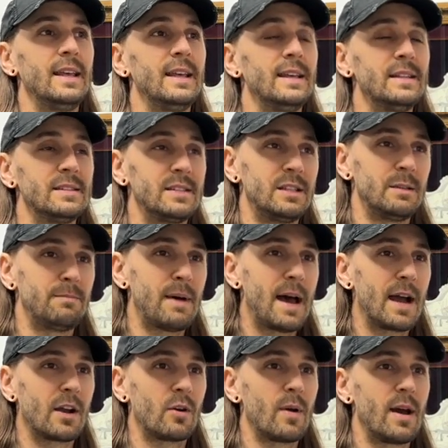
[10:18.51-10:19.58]
into the
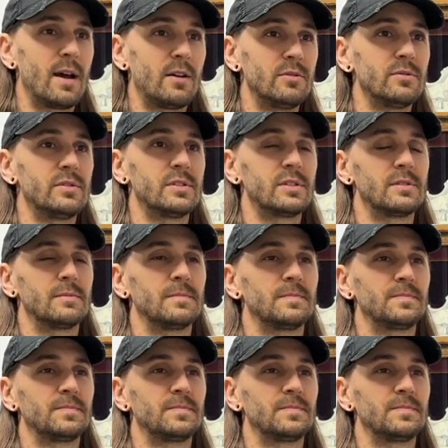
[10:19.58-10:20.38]
backgrounds